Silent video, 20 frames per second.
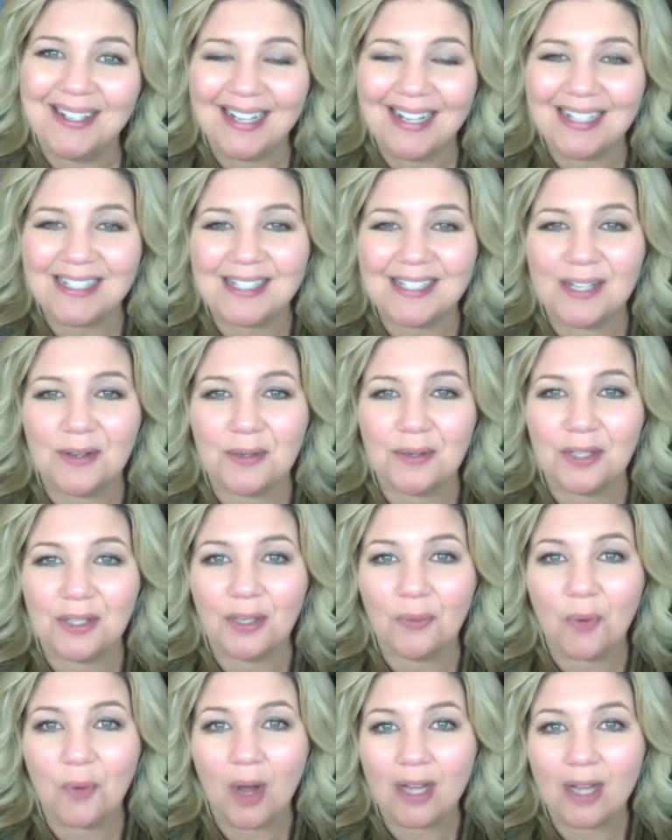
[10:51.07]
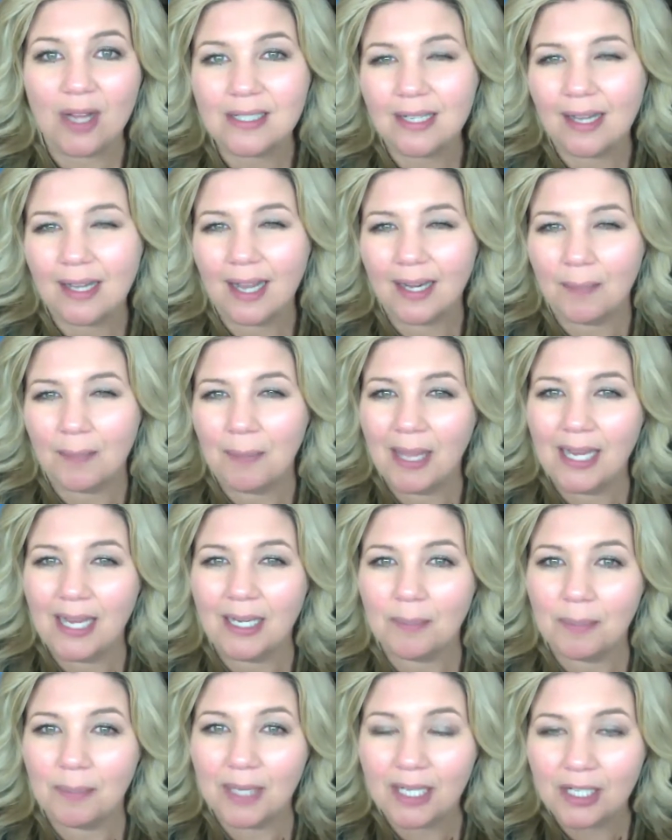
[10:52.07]
And so you want to kind of
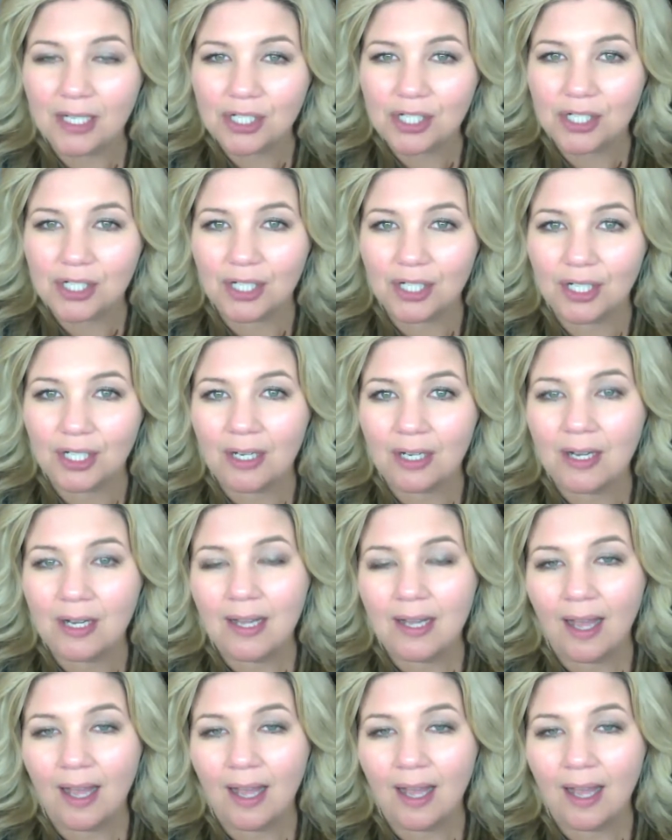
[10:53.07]
paint a picture